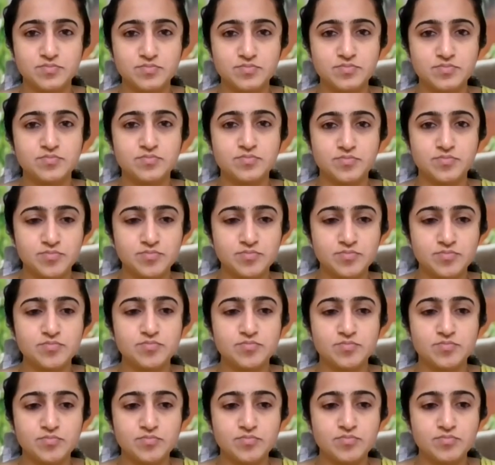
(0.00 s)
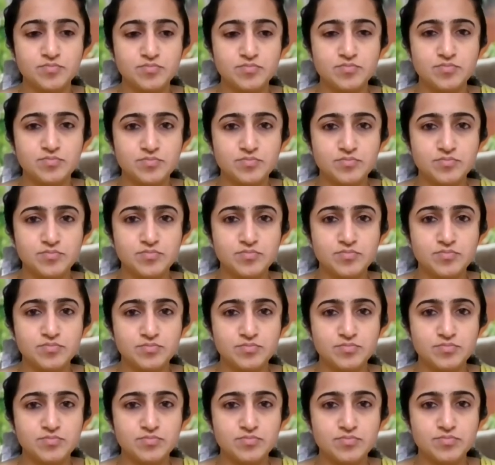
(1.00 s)

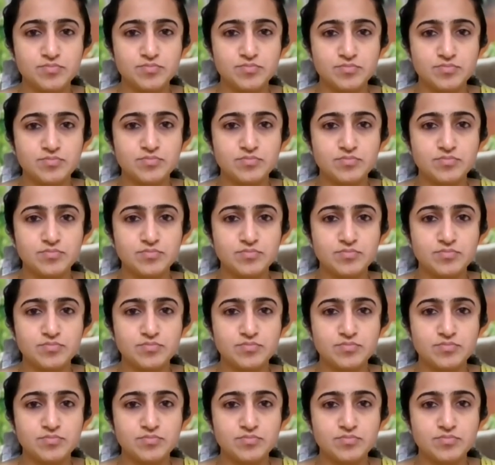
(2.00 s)
(not speaking)